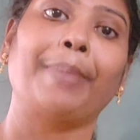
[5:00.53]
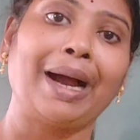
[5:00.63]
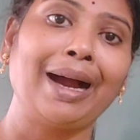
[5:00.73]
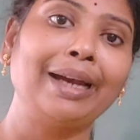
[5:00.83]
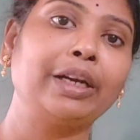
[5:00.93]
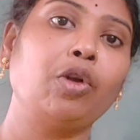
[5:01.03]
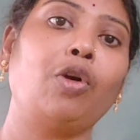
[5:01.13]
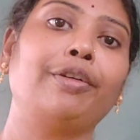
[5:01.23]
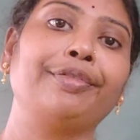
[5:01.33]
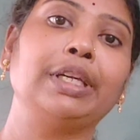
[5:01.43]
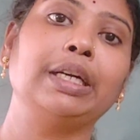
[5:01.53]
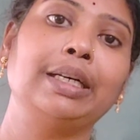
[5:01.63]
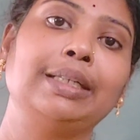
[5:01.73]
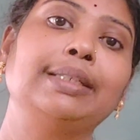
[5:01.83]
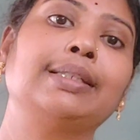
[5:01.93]
part of the
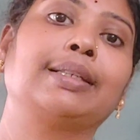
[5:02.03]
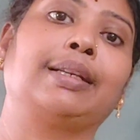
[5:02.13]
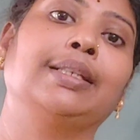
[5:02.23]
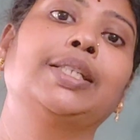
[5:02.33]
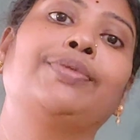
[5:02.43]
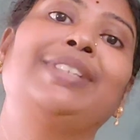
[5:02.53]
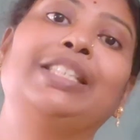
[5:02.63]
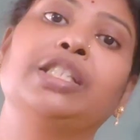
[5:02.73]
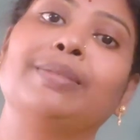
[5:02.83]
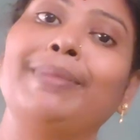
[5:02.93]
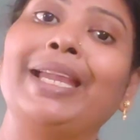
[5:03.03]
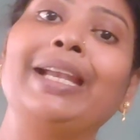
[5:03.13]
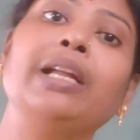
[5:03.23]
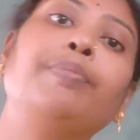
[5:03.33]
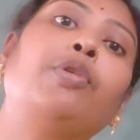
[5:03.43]
Earth's crust which is
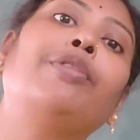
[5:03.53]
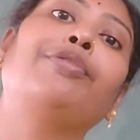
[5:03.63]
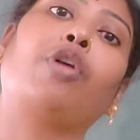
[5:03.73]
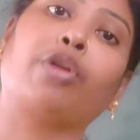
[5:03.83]
made up of